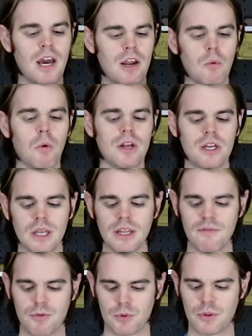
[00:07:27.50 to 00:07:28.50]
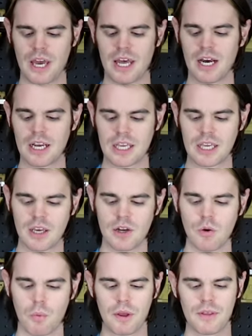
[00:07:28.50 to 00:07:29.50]
and I wanted to live through that
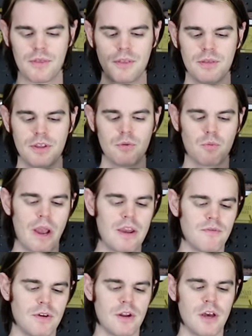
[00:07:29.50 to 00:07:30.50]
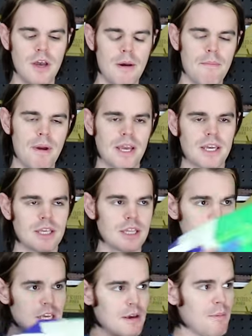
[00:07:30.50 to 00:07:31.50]
again with the Raven making
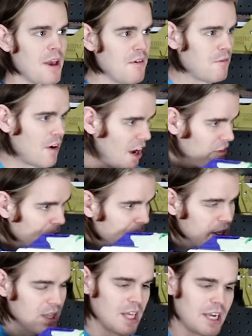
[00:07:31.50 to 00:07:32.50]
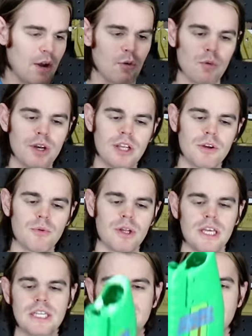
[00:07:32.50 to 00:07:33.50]
the M A five B. Like, I really,
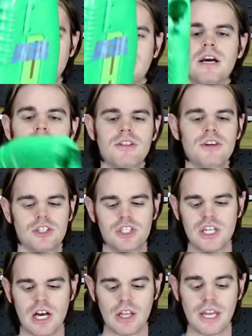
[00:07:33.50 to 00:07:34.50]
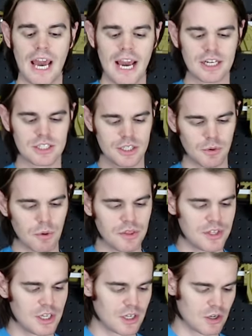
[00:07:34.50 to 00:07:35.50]
really dig this shell, and actually
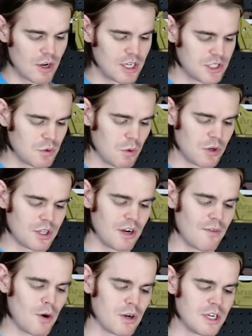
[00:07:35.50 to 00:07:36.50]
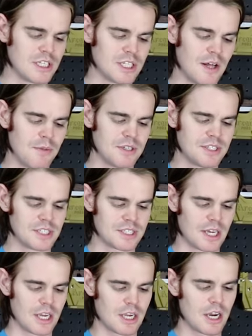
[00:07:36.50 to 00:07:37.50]
with the integration work that I've already done, this is
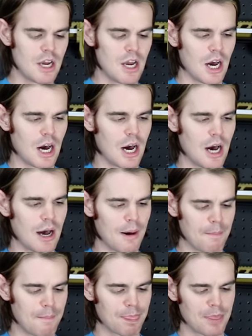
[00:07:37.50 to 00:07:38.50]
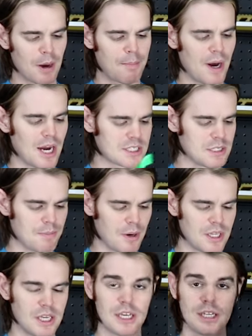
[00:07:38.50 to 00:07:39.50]
like uh, epoxy
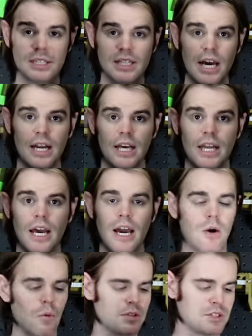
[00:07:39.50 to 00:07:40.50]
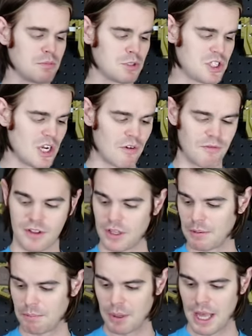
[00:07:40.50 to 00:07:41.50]
putty inside and out with some shell fill
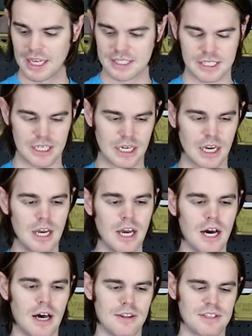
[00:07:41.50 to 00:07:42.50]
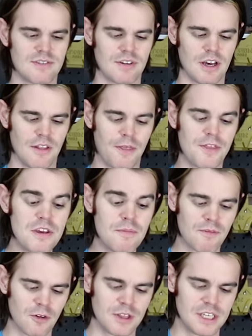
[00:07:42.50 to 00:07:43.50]
plastic. Uh, that's a
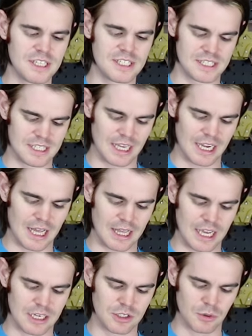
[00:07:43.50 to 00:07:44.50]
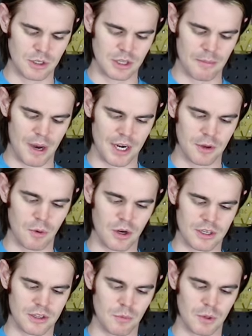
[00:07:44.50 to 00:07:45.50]
theme for these, is like I like doing the body
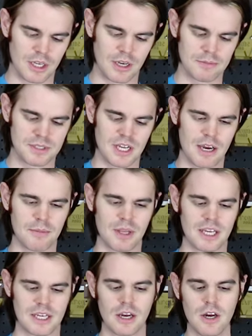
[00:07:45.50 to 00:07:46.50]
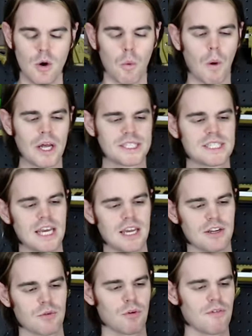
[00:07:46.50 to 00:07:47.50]
work, and then when it comes time to like wet
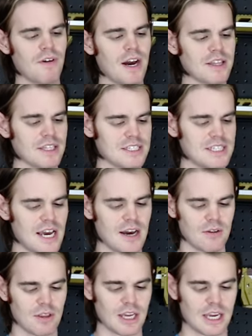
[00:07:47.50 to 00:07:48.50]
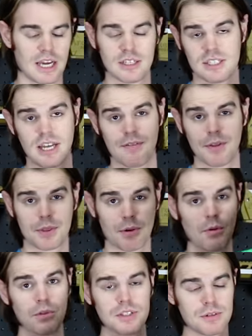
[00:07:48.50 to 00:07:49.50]
sand and refine this down, like I just haven't
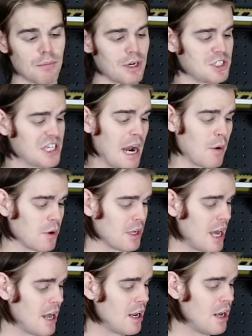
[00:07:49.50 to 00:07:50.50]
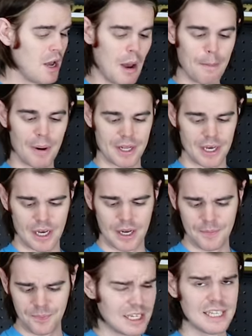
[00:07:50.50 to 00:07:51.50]
thrown this in my shower yet, but
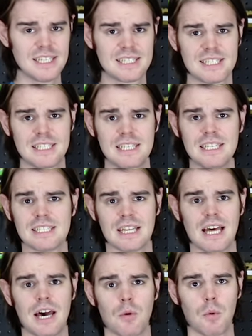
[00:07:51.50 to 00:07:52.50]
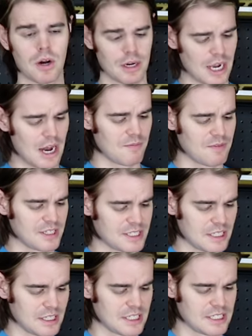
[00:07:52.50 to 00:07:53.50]
uh, needs needs a lot of work,
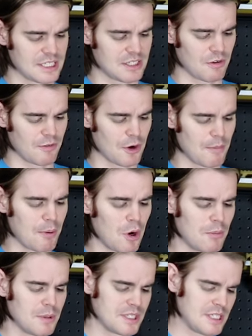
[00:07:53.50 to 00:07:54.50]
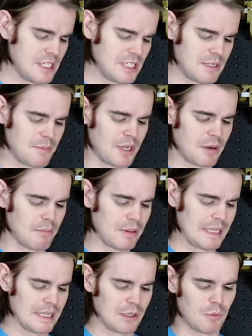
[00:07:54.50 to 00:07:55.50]
obviously. This is still very bulbous, needs to be
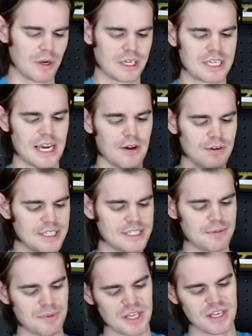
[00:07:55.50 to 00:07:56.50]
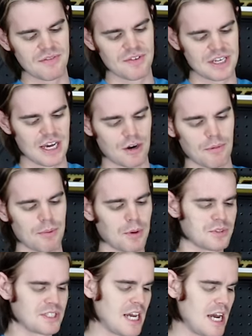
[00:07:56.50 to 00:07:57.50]
completely wicked down, needs to be evened out on
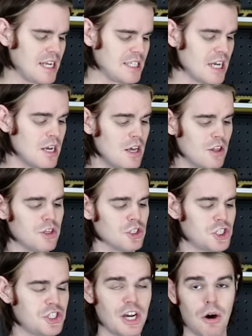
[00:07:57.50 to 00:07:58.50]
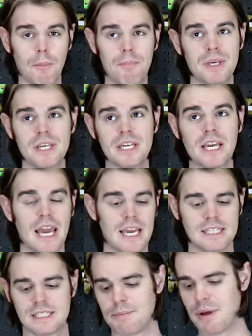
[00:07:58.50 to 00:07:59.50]
both sides. The shell being
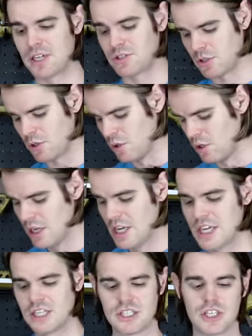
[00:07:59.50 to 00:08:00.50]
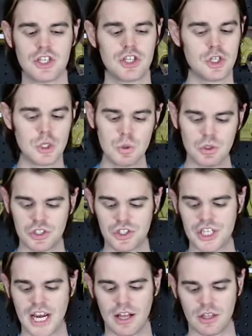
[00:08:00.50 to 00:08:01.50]
asymmetrical is a huge
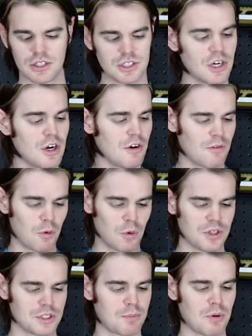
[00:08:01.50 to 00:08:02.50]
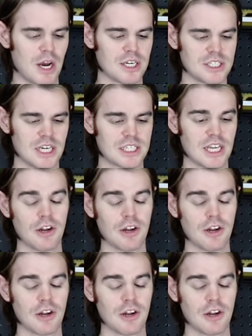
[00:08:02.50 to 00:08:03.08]
challenge for this project,